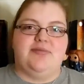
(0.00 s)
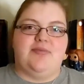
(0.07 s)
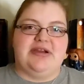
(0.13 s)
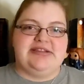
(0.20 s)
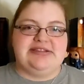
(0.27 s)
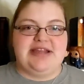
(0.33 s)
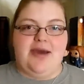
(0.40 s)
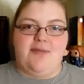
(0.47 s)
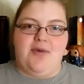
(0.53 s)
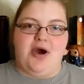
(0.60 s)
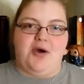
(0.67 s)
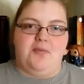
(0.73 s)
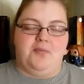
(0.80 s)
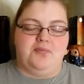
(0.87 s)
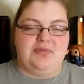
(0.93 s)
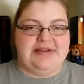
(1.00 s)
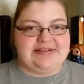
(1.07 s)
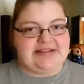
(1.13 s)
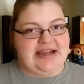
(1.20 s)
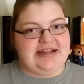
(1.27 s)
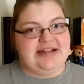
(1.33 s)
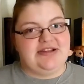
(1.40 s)
my stepmom
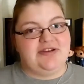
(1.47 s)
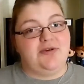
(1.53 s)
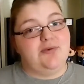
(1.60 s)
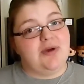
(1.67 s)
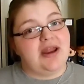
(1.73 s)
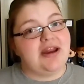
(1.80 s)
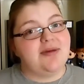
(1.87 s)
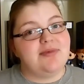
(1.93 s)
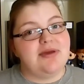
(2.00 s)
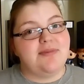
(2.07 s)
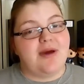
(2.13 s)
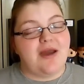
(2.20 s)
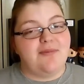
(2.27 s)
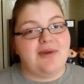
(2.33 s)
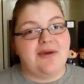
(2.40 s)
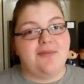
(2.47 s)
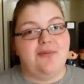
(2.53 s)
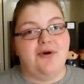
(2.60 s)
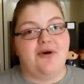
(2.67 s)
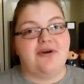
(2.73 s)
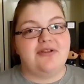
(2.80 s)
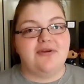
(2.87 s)
decided to randomly buy me a
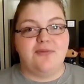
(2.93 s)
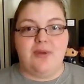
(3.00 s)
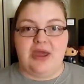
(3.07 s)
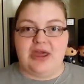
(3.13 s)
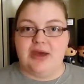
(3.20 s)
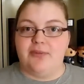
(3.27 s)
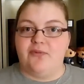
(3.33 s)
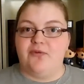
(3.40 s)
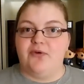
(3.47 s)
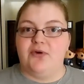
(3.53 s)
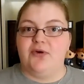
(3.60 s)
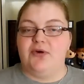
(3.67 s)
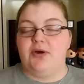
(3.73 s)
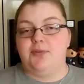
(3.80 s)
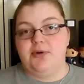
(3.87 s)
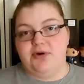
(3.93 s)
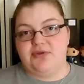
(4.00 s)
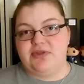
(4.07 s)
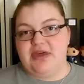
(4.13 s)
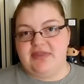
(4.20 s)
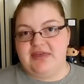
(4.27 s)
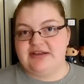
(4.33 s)
book to make up for a
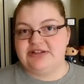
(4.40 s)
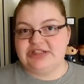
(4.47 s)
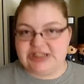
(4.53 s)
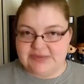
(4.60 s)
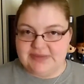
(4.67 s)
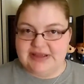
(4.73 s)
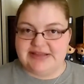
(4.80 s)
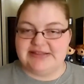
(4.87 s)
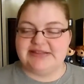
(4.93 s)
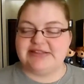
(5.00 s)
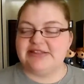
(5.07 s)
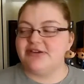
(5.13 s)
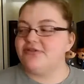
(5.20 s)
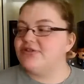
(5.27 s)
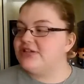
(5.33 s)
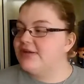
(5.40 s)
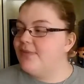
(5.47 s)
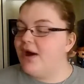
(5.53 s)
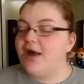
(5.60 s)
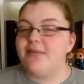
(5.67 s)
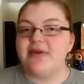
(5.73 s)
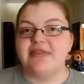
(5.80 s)
birthday that she missed. So she
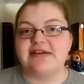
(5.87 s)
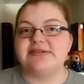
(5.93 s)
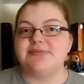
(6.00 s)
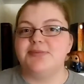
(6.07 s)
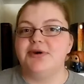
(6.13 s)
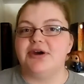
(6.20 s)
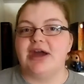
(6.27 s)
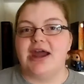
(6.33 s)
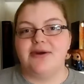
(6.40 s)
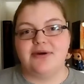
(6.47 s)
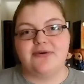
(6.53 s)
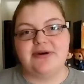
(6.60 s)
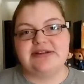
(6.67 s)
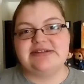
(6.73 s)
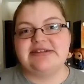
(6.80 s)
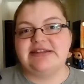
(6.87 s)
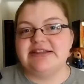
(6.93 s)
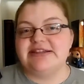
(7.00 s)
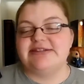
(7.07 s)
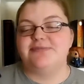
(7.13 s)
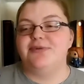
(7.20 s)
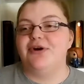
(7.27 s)
bought me this book, I requested
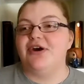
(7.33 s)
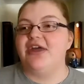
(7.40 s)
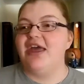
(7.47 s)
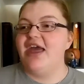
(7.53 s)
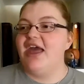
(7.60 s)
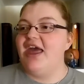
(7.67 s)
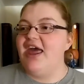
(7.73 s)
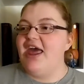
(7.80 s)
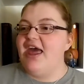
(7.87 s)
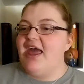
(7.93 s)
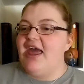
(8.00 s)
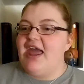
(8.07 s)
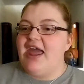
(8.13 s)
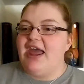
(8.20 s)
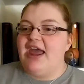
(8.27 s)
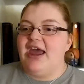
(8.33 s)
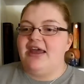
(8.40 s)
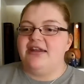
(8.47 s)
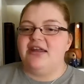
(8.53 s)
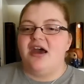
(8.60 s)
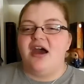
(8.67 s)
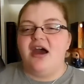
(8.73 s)
this book,
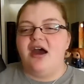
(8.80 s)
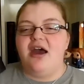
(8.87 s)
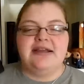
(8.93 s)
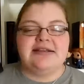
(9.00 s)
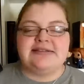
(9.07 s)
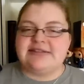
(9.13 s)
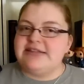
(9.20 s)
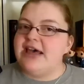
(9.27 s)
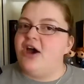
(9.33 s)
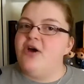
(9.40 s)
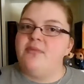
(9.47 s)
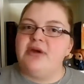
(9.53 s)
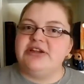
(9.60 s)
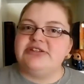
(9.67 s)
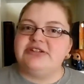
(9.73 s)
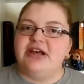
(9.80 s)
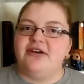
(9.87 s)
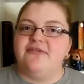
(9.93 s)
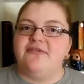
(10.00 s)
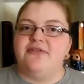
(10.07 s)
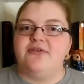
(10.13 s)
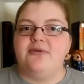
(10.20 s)
and it sat on my
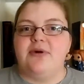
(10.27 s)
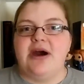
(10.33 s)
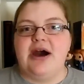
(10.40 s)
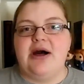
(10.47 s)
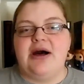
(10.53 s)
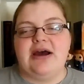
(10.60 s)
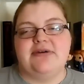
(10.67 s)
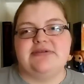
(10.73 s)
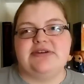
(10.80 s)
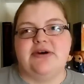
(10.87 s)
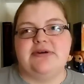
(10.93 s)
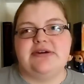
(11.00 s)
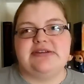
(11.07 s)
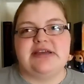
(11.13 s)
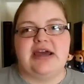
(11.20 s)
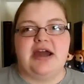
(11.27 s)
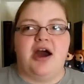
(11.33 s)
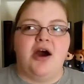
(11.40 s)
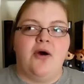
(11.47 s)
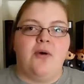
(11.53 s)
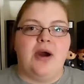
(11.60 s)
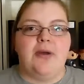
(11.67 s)
shelf for a while. I was always like,
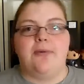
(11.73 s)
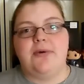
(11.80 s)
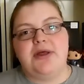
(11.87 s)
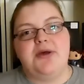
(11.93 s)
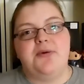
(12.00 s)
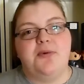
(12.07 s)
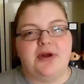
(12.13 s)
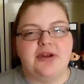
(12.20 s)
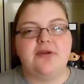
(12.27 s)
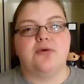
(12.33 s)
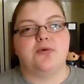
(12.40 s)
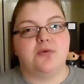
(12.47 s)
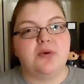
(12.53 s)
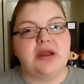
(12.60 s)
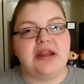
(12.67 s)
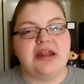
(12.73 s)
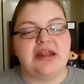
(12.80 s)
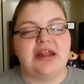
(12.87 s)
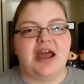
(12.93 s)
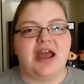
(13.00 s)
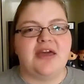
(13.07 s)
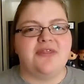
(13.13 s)
oh, I really want to read
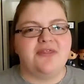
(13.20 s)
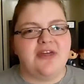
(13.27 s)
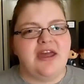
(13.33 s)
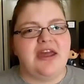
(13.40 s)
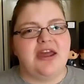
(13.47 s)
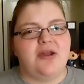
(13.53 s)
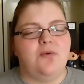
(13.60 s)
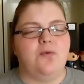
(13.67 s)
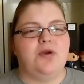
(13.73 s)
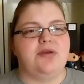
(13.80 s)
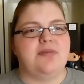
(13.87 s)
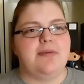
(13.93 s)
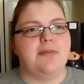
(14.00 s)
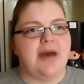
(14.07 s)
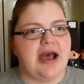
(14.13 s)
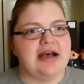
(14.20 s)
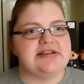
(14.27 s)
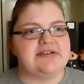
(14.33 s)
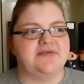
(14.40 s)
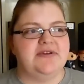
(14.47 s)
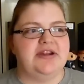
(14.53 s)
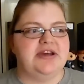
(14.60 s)
it. I think in one of my
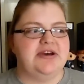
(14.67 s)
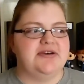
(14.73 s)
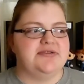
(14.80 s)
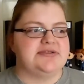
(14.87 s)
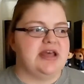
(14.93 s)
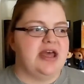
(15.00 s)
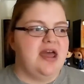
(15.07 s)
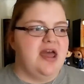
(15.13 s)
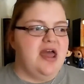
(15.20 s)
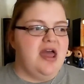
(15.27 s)
past videos,